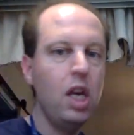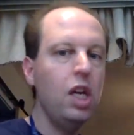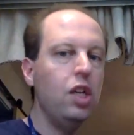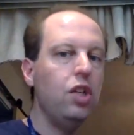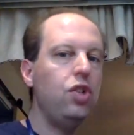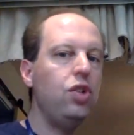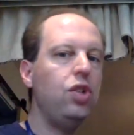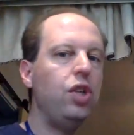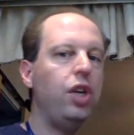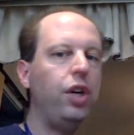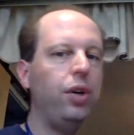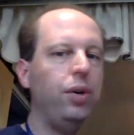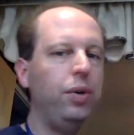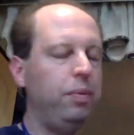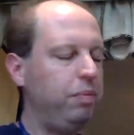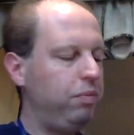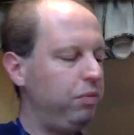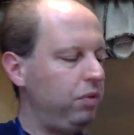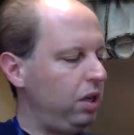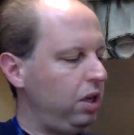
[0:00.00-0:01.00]
So
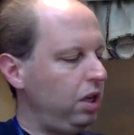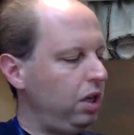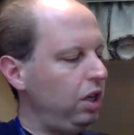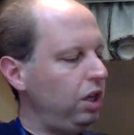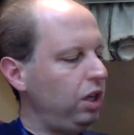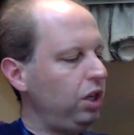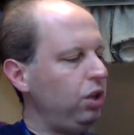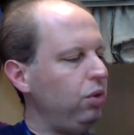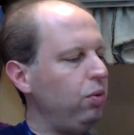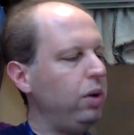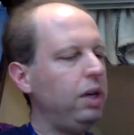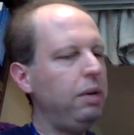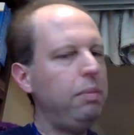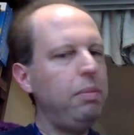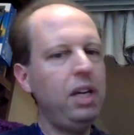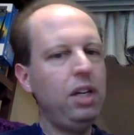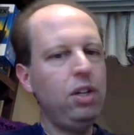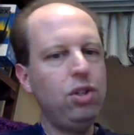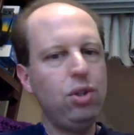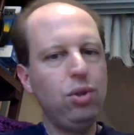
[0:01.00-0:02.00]
you want to
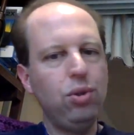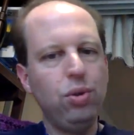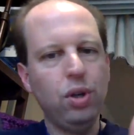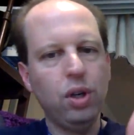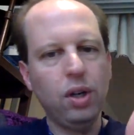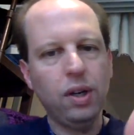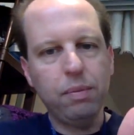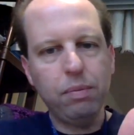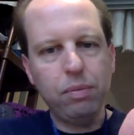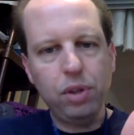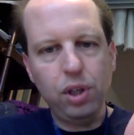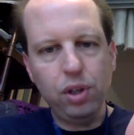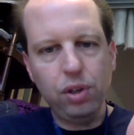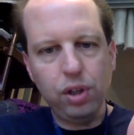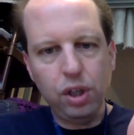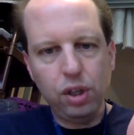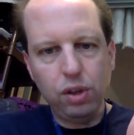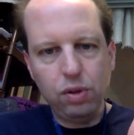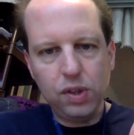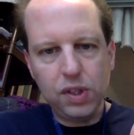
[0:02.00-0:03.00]
make sure you're
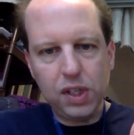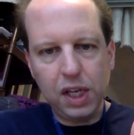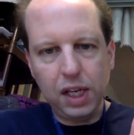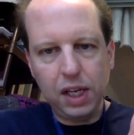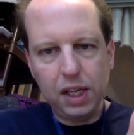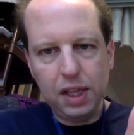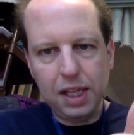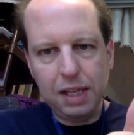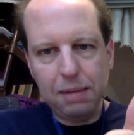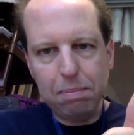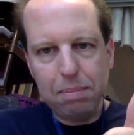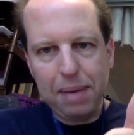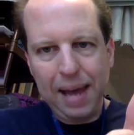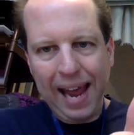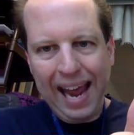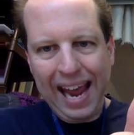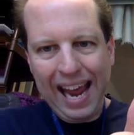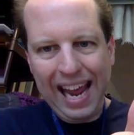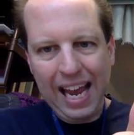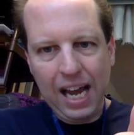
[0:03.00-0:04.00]
using the
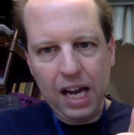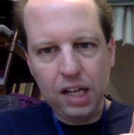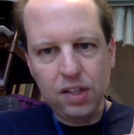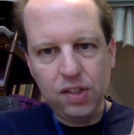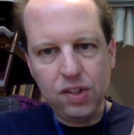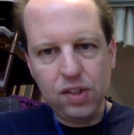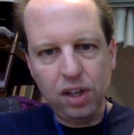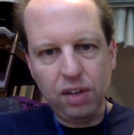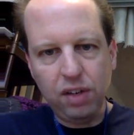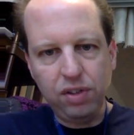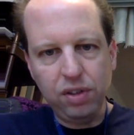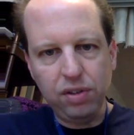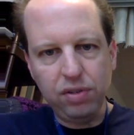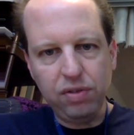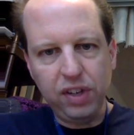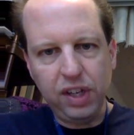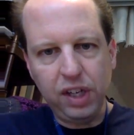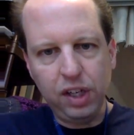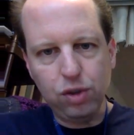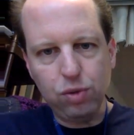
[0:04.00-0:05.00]
pads of your
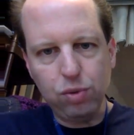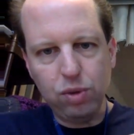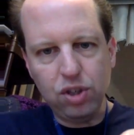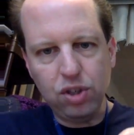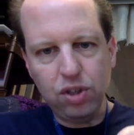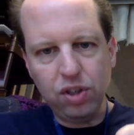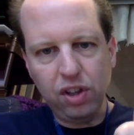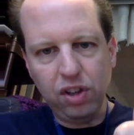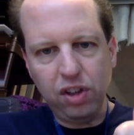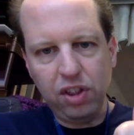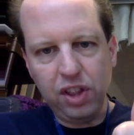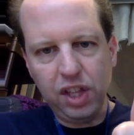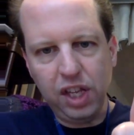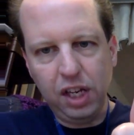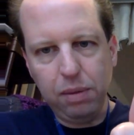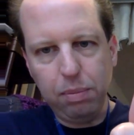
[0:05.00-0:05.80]
fingers, which are the thick